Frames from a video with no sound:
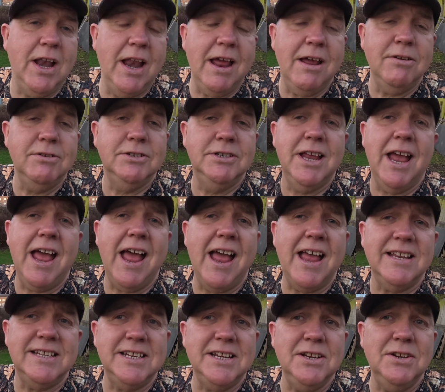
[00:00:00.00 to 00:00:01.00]
cloud's
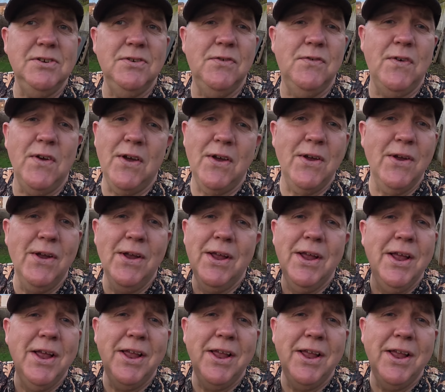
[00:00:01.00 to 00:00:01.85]
got a silver